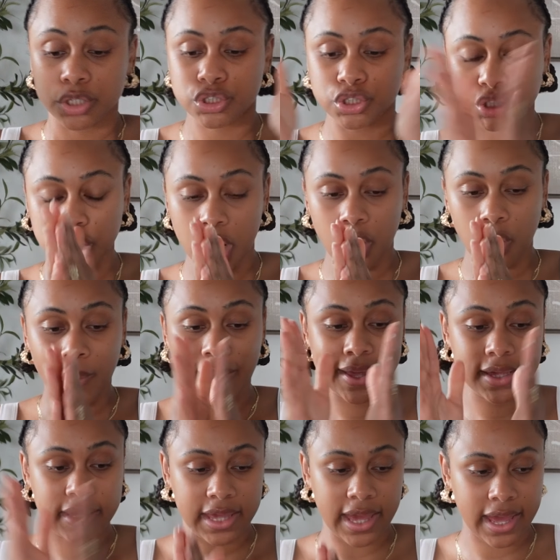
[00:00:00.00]
So
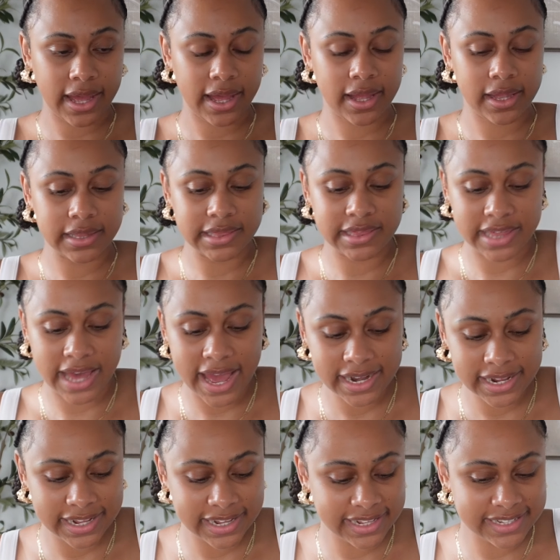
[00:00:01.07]
yeah,
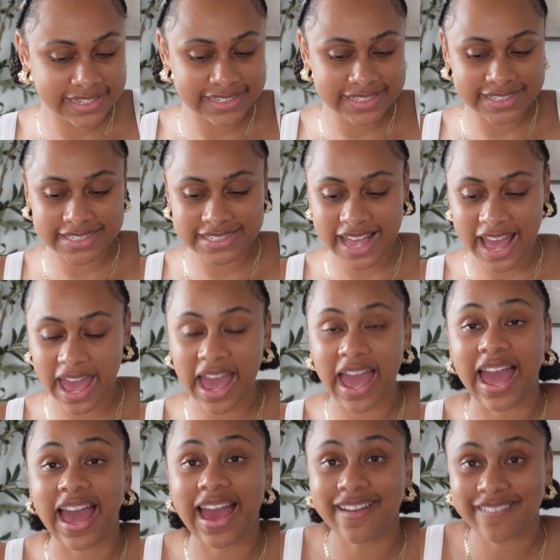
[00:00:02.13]
that is
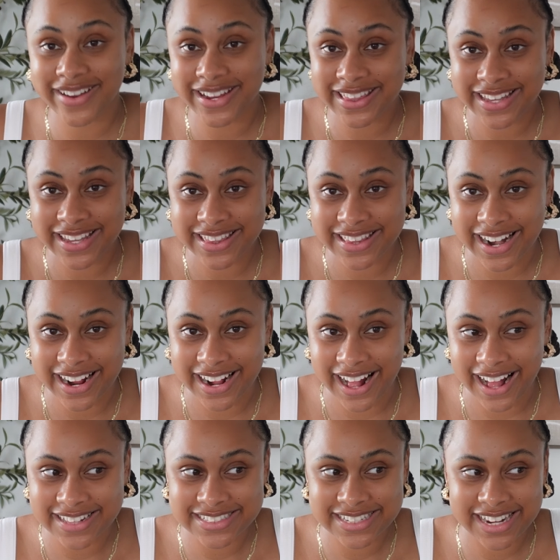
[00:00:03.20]
everything that I
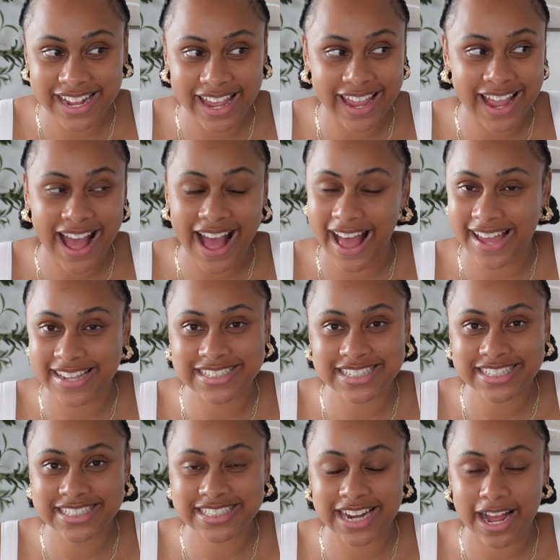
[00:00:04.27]
got today,
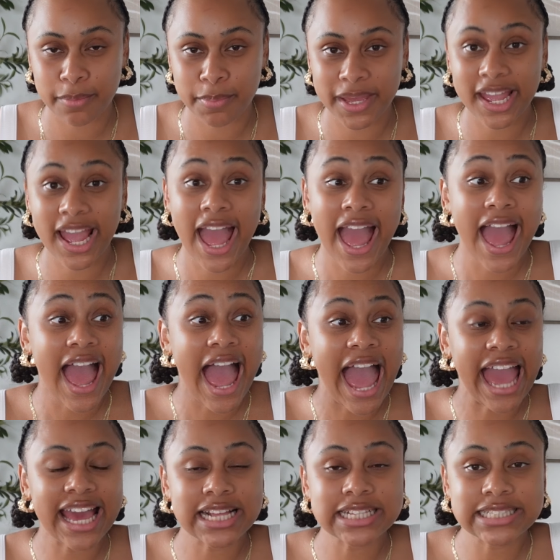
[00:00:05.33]
hygiene shopping.
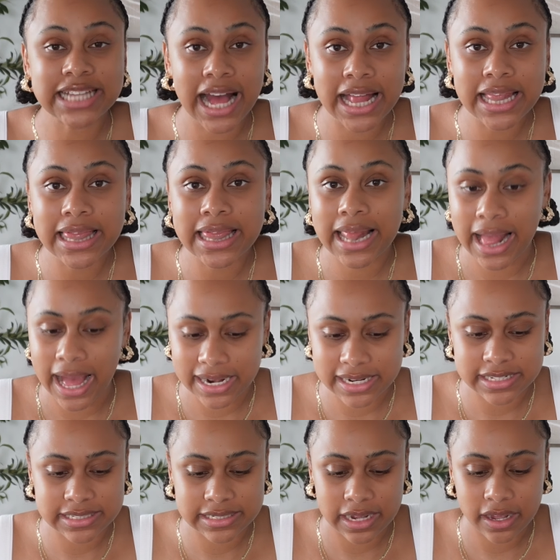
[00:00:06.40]
It's a lot
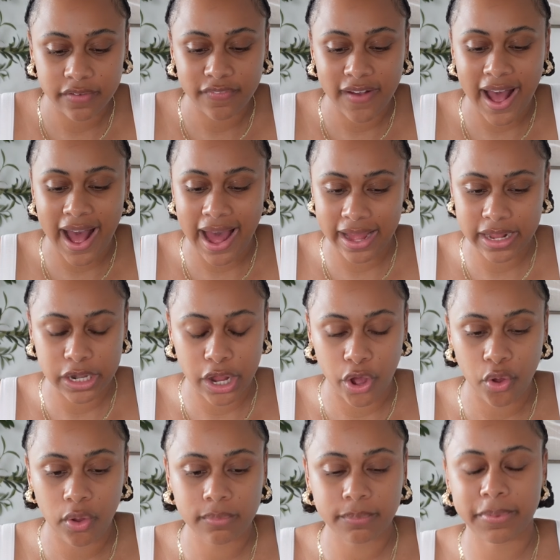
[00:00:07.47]
of stuff, I
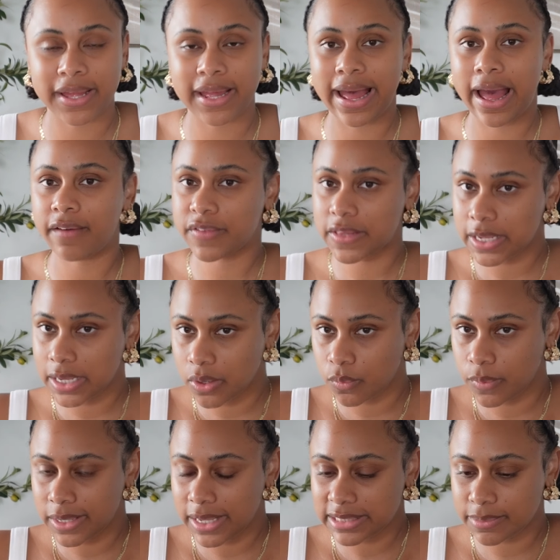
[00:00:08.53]
know, but I feel like
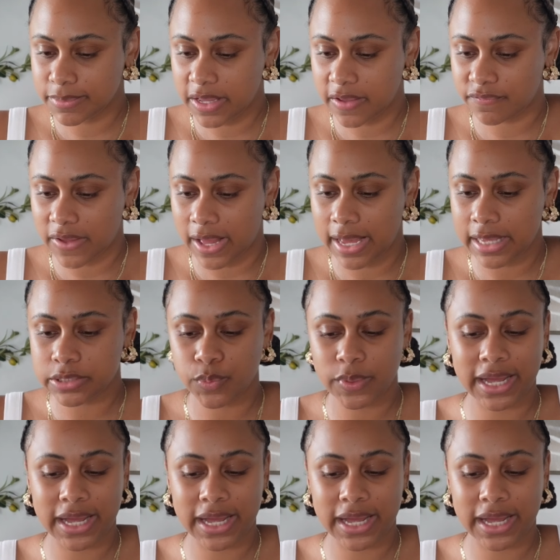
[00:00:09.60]
we got some good finds.